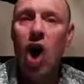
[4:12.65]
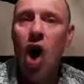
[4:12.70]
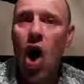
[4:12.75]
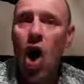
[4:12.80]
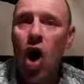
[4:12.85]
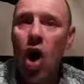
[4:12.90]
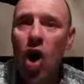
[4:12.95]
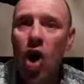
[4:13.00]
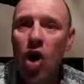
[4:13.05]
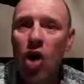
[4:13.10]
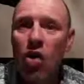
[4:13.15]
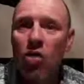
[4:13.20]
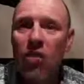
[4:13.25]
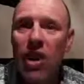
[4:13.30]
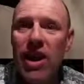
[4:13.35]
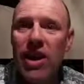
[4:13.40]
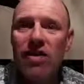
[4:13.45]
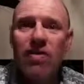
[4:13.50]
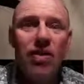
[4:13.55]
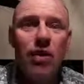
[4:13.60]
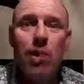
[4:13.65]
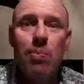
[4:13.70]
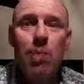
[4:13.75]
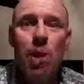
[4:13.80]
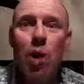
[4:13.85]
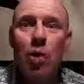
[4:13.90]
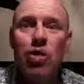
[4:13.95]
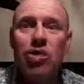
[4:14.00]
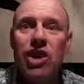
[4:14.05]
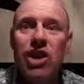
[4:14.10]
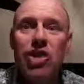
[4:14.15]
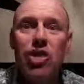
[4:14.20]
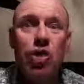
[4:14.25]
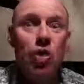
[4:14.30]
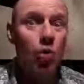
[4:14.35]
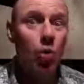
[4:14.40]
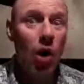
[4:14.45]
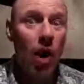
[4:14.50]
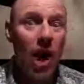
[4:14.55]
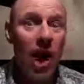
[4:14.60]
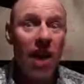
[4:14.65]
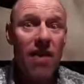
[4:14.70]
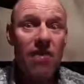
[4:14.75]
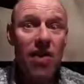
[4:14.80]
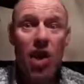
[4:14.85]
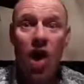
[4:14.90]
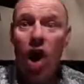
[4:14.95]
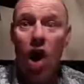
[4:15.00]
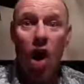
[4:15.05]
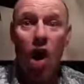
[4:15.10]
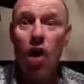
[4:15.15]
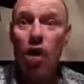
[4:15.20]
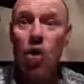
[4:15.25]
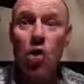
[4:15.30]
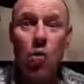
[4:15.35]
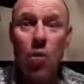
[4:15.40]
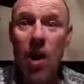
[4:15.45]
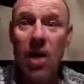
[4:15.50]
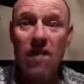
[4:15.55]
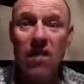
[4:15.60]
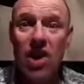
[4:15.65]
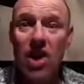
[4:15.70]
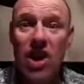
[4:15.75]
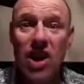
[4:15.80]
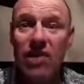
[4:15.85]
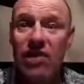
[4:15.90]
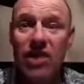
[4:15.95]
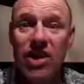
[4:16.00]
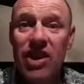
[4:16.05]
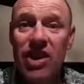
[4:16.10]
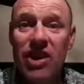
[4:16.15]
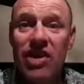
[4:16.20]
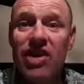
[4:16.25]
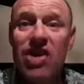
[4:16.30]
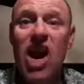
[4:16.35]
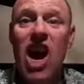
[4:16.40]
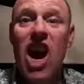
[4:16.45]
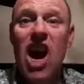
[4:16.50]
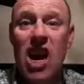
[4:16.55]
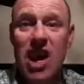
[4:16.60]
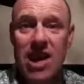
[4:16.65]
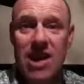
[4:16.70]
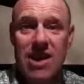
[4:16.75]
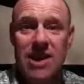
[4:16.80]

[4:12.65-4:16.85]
all ready for the posting to whatever or whoever lives in the sky.